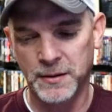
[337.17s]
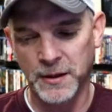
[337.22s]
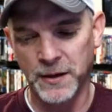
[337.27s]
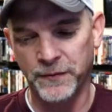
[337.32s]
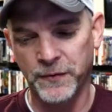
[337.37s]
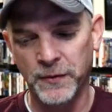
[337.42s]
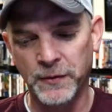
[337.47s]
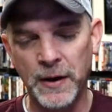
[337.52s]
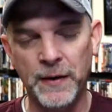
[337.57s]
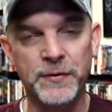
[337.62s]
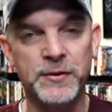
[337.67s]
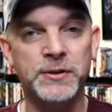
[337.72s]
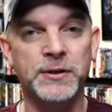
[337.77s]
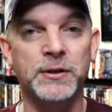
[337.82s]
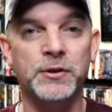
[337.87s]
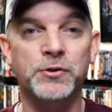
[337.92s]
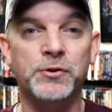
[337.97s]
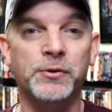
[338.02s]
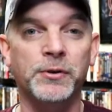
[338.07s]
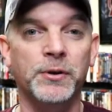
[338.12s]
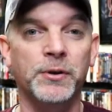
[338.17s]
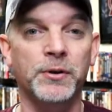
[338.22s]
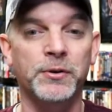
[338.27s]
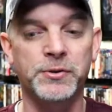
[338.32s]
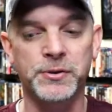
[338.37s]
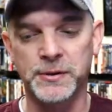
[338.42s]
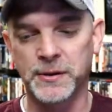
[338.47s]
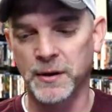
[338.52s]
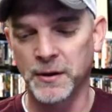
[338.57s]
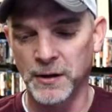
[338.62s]
If you've never seen
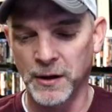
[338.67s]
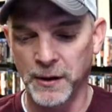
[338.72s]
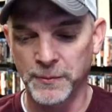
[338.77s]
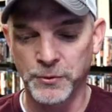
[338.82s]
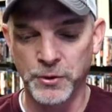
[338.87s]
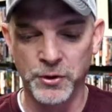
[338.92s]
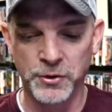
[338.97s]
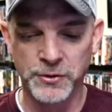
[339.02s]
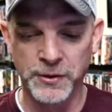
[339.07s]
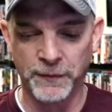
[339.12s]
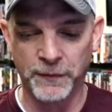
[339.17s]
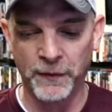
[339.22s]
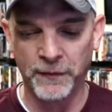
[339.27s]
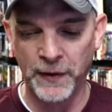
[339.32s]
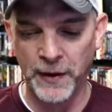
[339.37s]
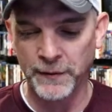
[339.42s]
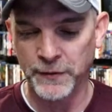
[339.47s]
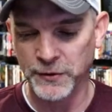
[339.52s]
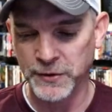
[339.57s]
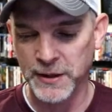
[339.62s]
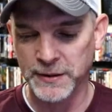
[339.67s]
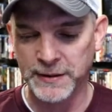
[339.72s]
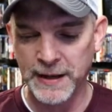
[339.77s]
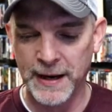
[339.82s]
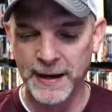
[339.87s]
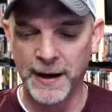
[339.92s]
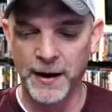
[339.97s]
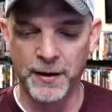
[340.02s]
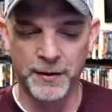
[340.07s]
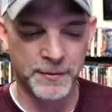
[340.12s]
Scrooged, um, do yourself a favor and check
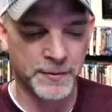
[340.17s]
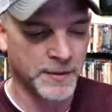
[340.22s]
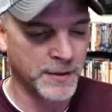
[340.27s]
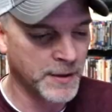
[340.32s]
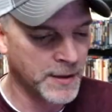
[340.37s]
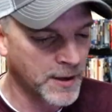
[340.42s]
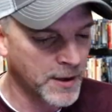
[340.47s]
that out.